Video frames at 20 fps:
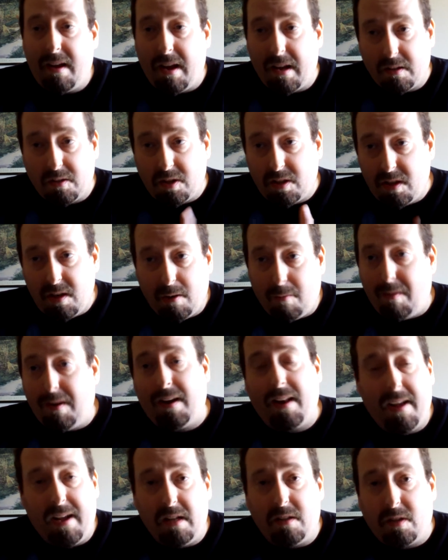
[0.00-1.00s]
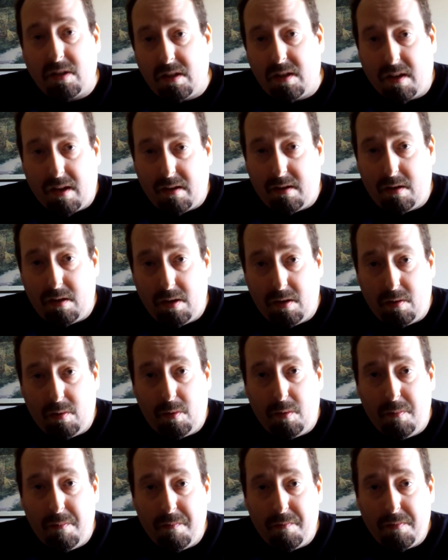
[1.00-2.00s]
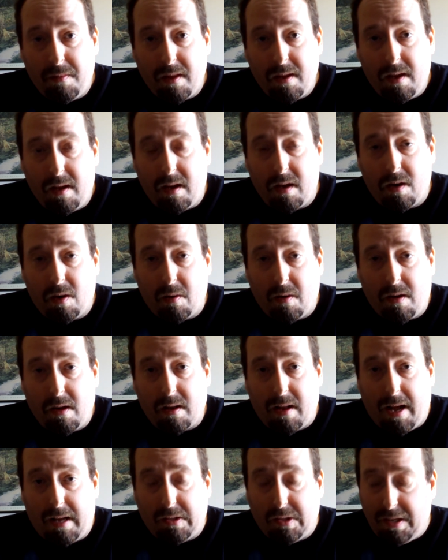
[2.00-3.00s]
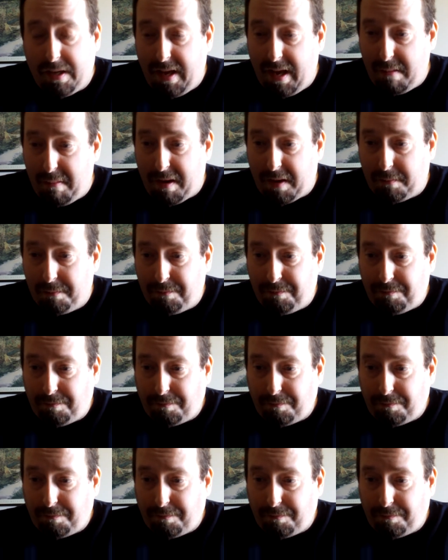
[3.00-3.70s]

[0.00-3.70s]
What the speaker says: yet still relates to you know, classic gaming.